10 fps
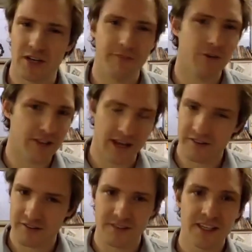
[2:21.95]
like a few
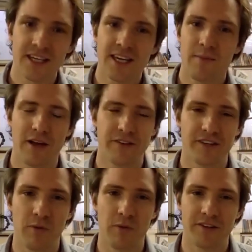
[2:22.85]
£1,000s. You
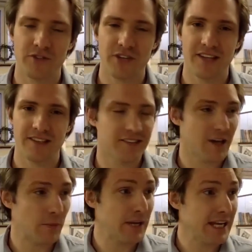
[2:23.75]
could buy some shares in this
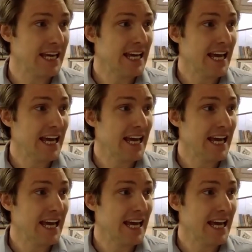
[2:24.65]
company.